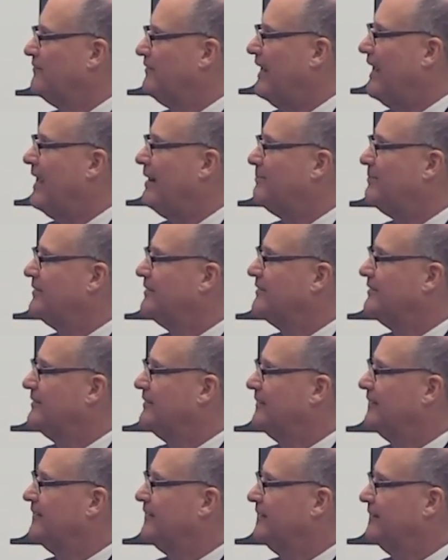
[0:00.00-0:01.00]
have
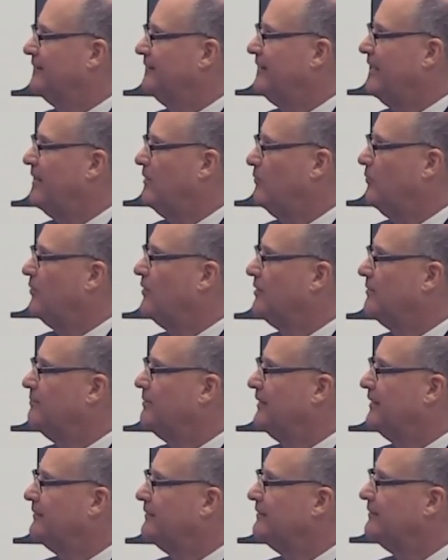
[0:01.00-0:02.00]
happened, uh, that would have
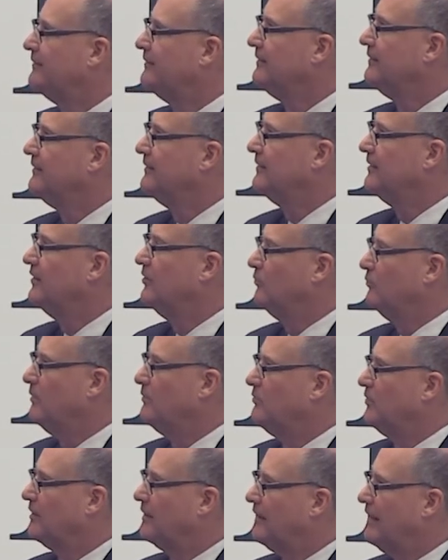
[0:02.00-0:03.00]
been, you know,
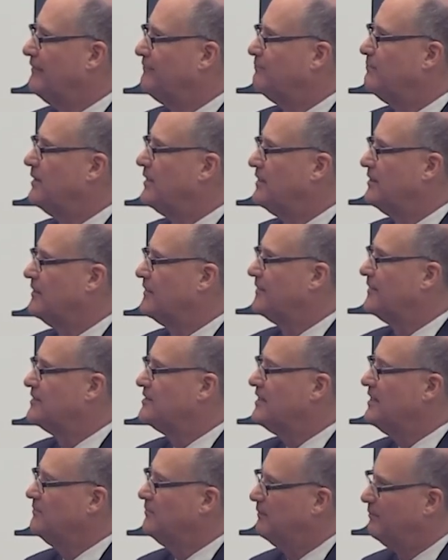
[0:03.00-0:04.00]
we would have left money on the
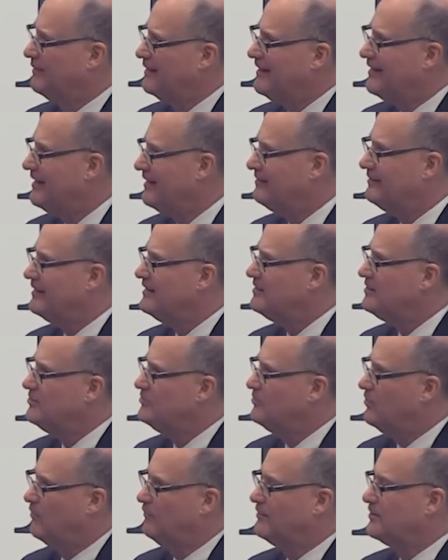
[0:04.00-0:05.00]
table. But I, I think
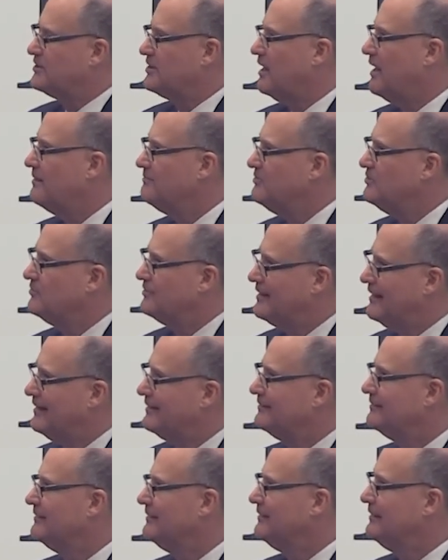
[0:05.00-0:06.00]
you, over time, you
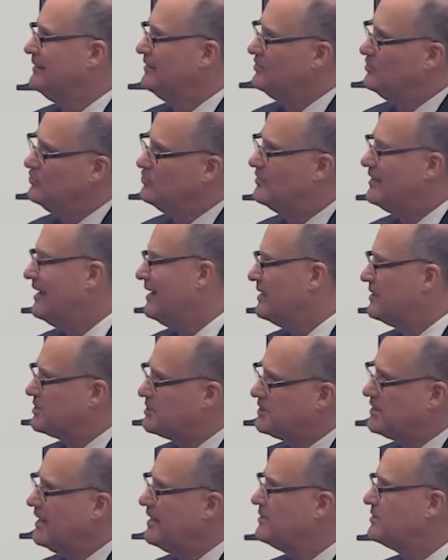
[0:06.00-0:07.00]
get you get a
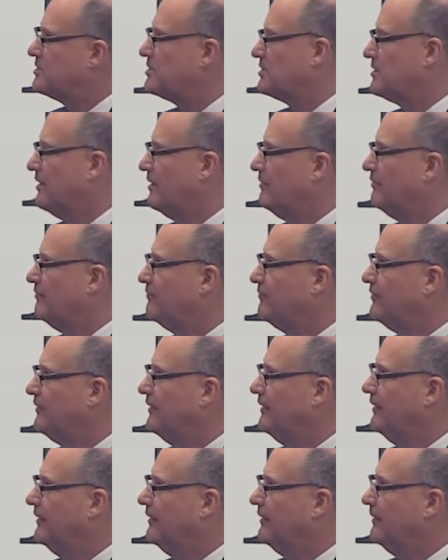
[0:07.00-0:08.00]
sense of
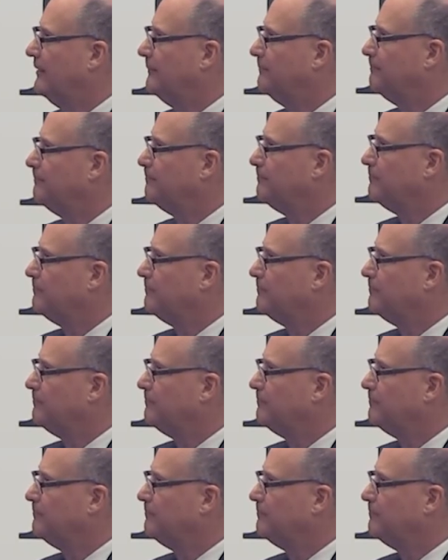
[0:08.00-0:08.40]
uh,